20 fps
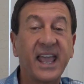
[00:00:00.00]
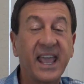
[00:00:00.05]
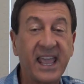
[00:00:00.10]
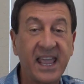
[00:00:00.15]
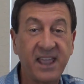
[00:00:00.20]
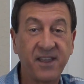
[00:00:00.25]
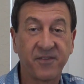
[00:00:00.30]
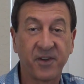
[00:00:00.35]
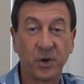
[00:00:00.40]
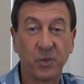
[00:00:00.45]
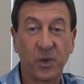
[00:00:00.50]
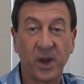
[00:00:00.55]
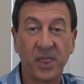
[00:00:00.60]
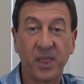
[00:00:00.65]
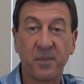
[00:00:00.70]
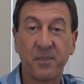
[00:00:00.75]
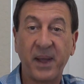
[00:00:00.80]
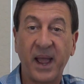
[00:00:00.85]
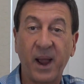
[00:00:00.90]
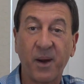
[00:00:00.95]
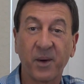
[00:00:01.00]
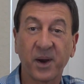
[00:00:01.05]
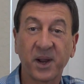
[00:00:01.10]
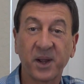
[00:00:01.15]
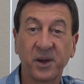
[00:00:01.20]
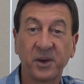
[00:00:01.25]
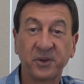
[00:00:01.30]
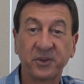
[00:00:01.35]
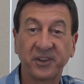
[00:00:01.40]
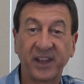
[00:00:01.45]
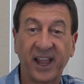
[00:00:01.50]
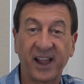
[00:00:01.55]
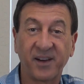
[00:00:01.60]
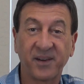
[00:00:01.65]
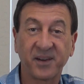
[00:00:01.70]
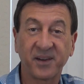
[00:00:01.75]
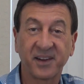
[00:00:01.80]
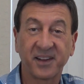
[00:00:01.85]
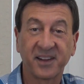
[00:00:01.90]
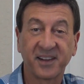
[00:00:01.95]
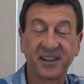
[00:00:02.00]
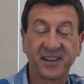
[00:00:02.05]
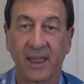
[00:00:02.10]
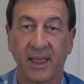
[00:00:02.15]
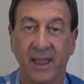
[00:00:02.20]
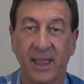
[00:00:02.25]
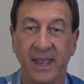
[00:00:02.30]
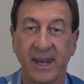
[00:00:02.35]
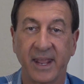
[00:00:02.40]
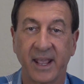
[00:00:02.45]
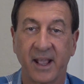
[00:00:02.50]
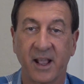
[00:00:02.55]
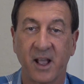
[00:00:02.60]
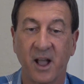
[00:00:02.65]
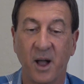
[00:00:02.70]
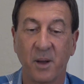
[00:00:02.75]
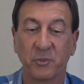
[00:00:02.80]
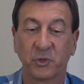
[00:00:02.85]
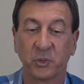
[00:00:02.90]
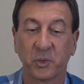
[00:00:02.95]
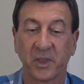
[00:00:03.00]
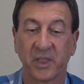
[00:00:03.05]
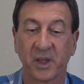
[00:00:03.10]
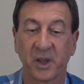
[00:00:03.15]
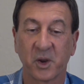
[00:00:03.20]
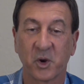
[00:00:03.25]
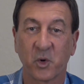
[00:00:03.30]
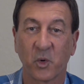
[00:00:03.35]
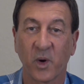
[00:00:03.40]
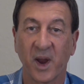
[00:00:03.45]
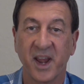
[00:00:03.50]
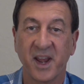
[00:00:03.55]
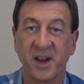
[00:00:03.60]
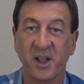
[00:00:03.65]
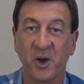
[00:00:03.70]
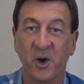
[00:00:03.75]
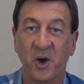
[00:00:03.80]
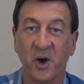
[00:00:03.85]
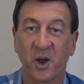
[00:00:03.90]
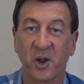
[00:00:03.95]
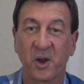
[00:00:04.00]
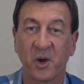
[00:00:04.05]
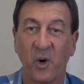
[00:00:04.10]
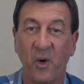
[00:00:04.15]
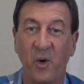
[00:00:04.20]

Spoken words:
even when the power goes out. And it comes with a great hook